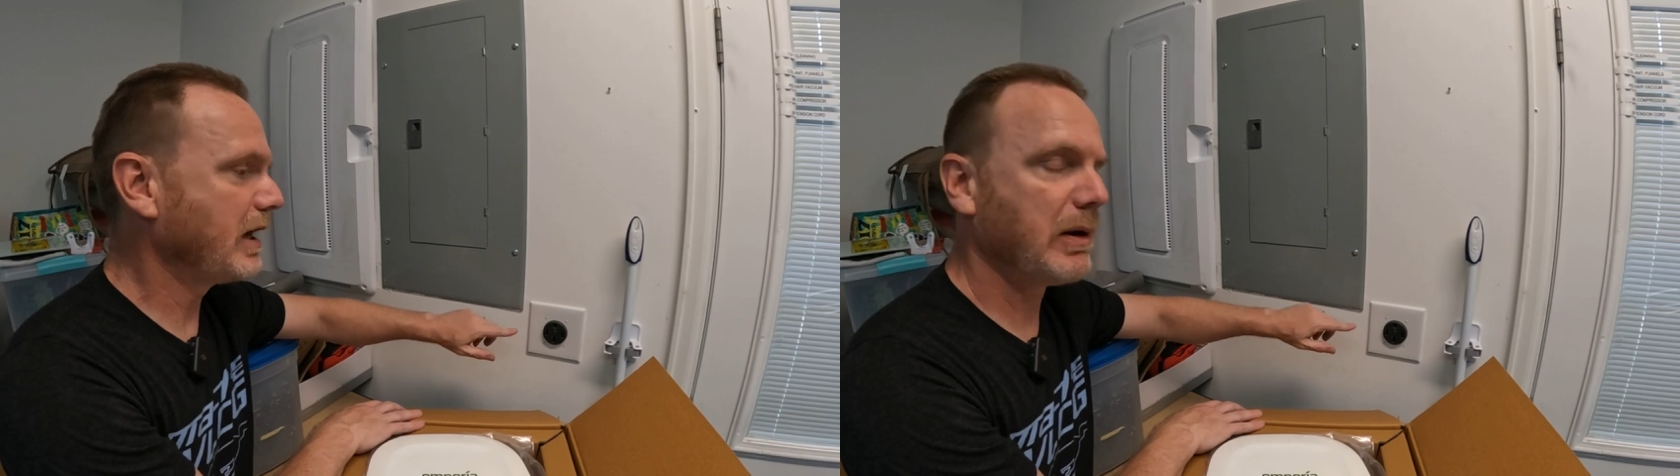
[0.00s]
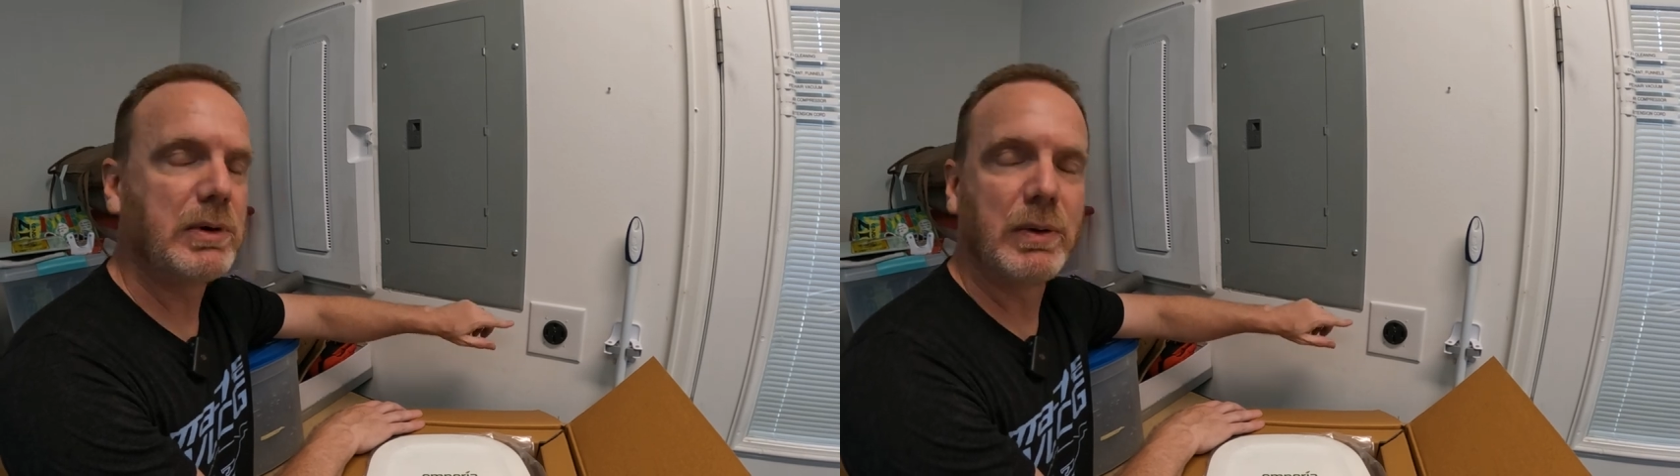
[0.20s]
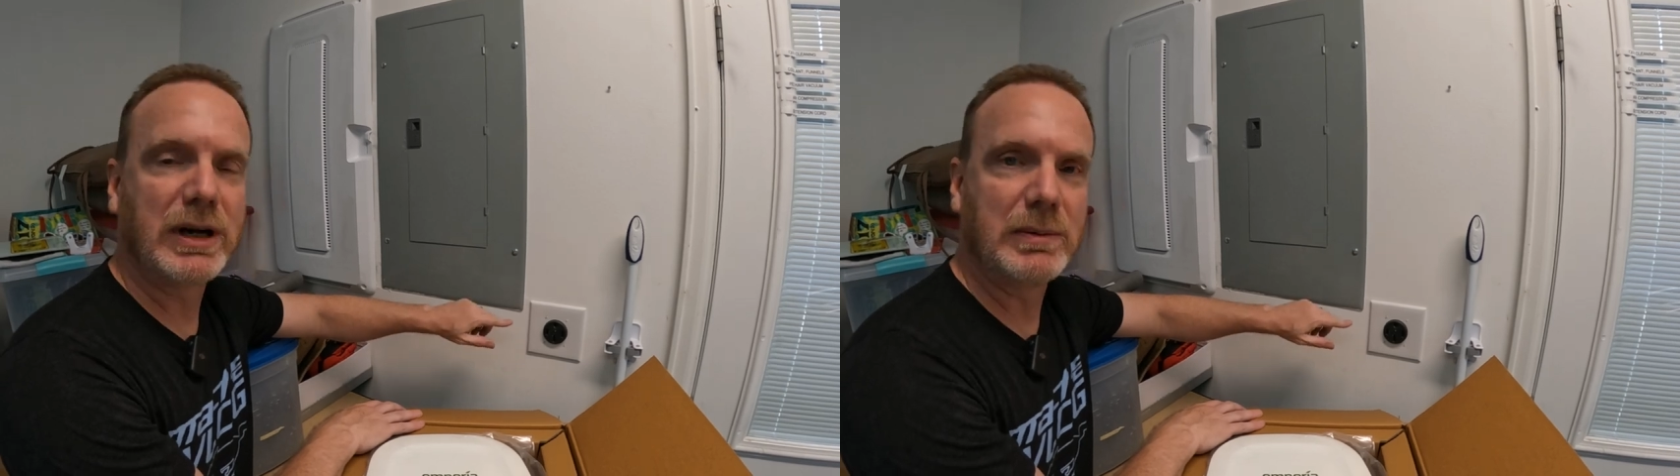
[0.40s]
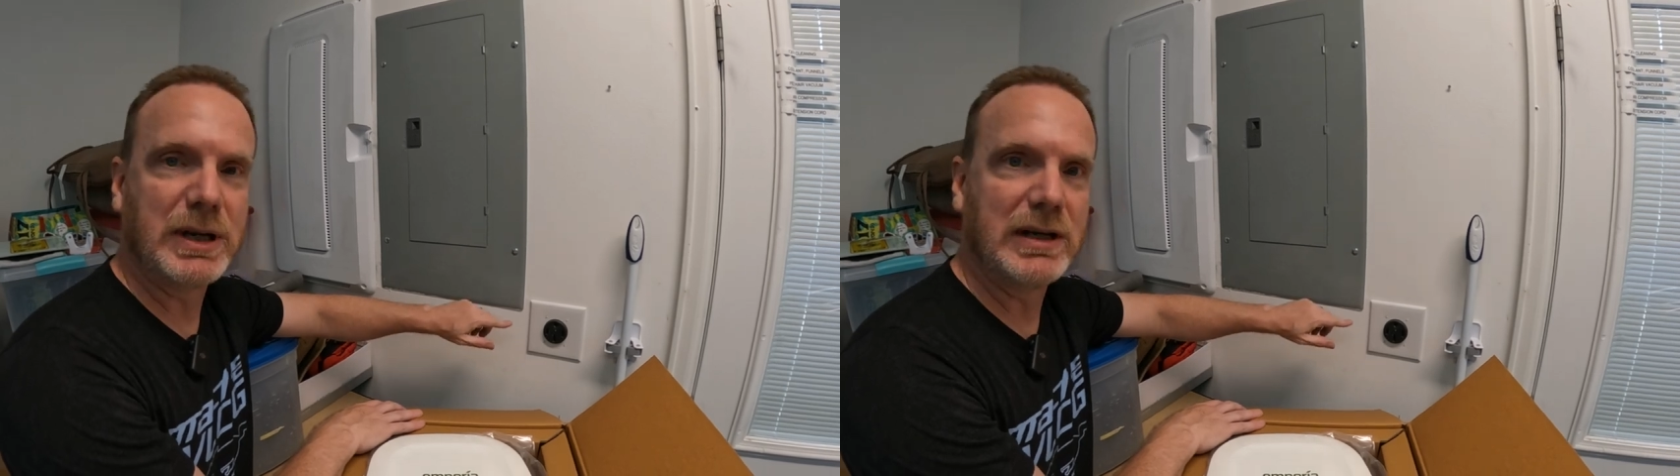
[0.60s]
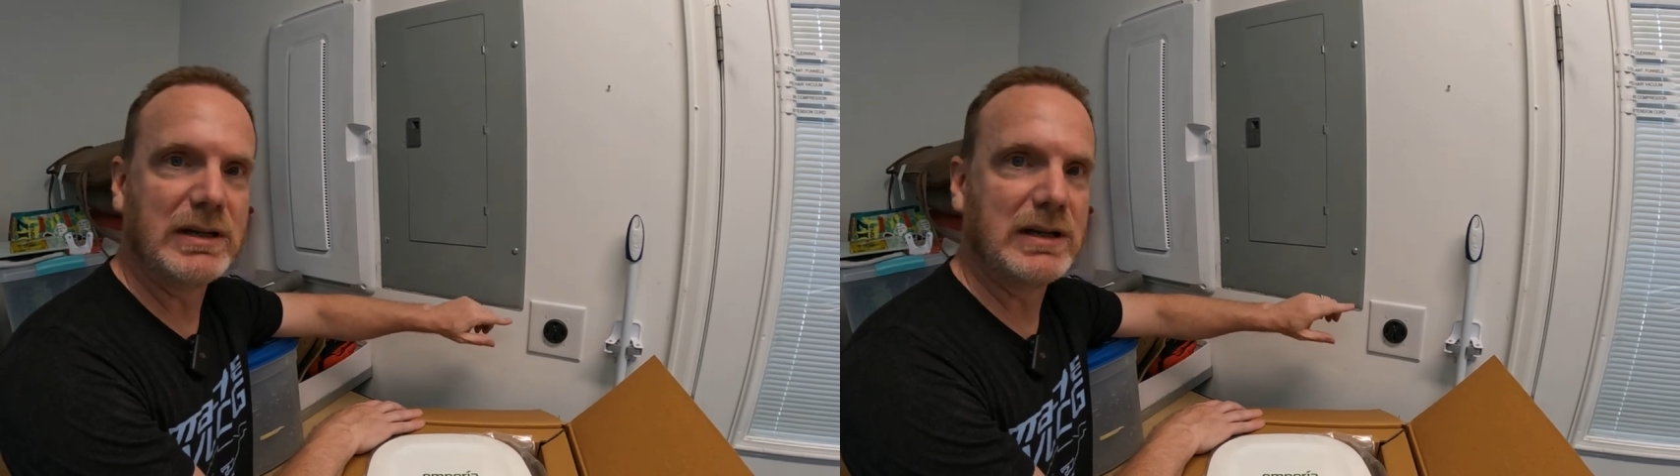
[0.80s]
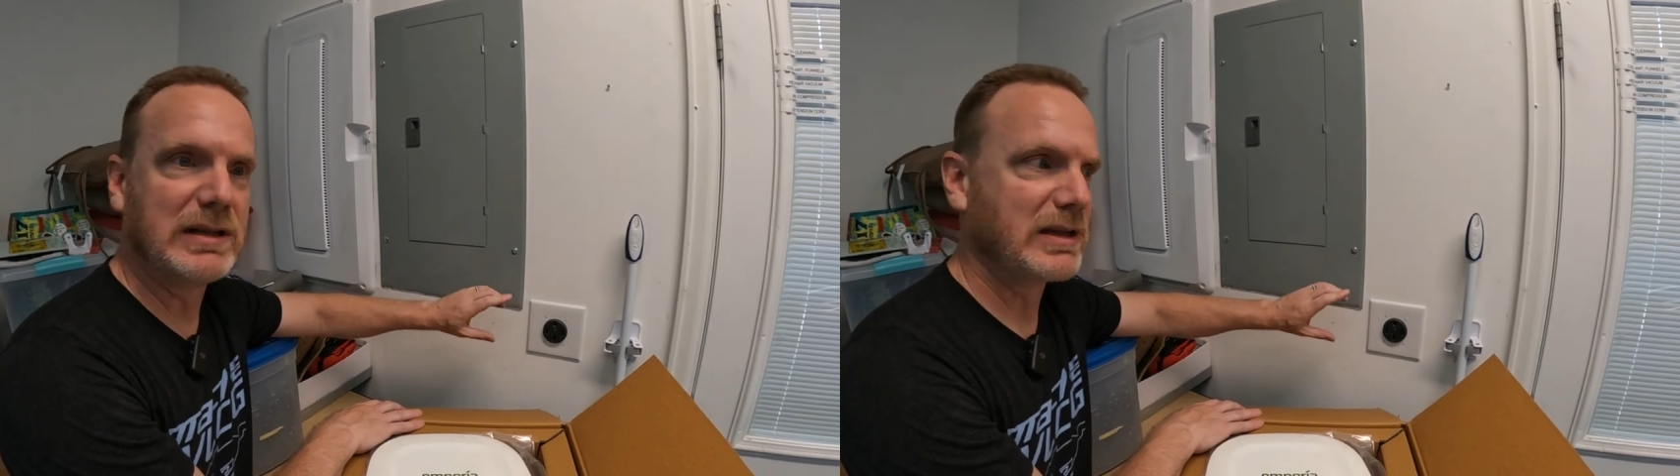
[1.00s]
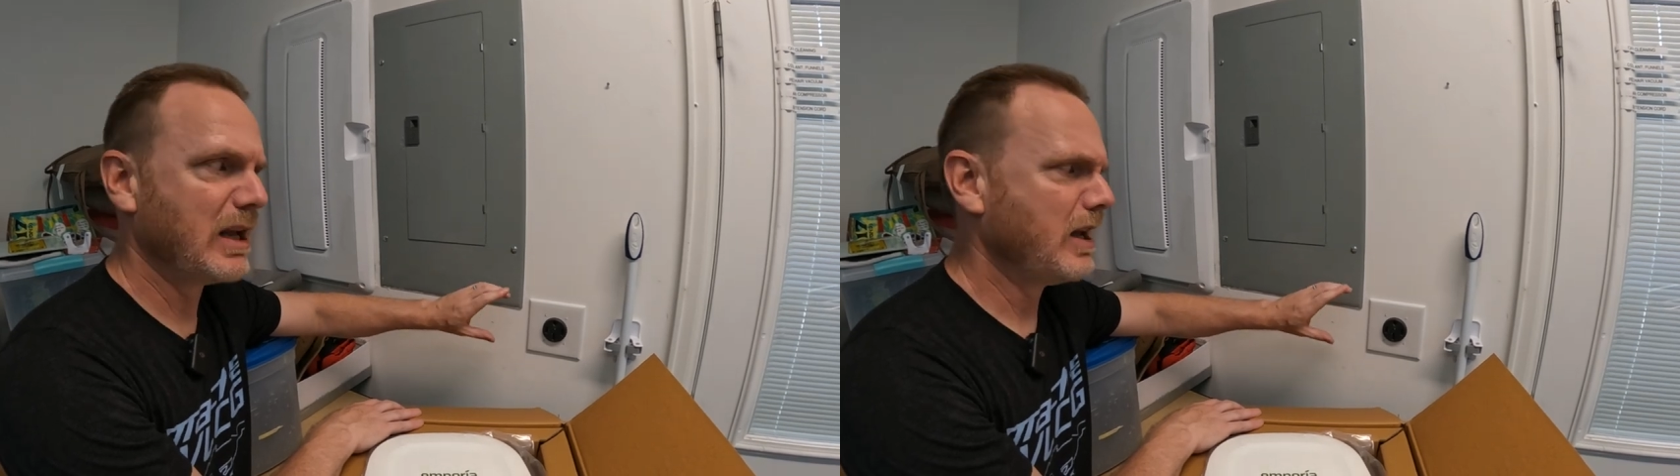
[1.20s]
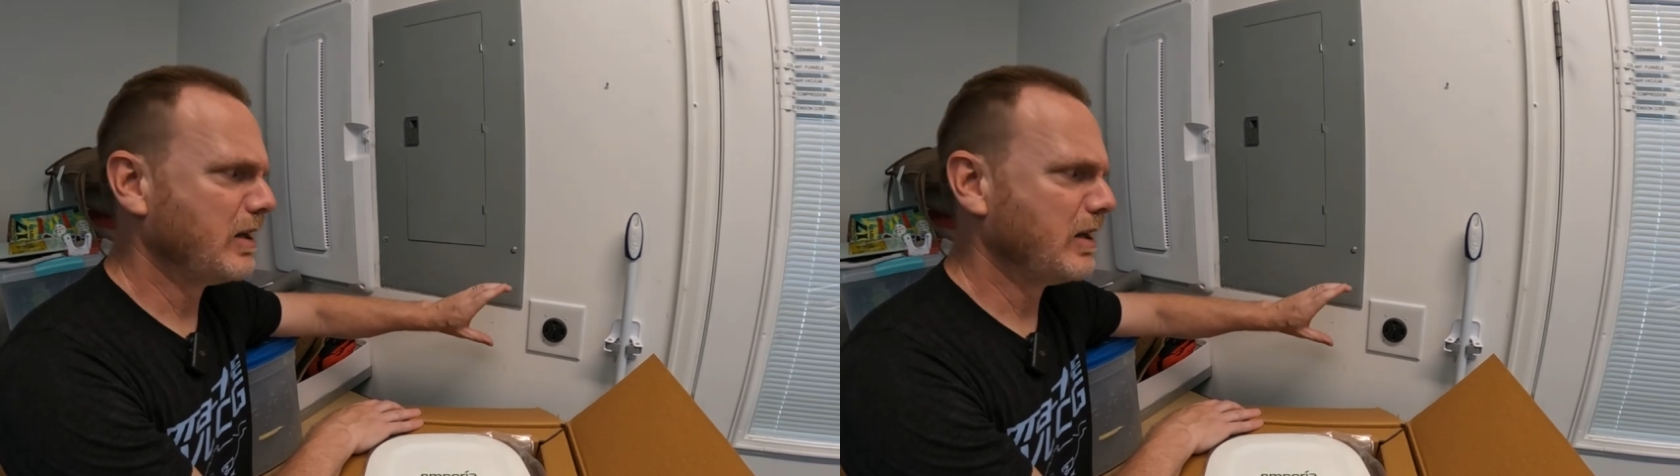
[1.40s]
that I would recommend is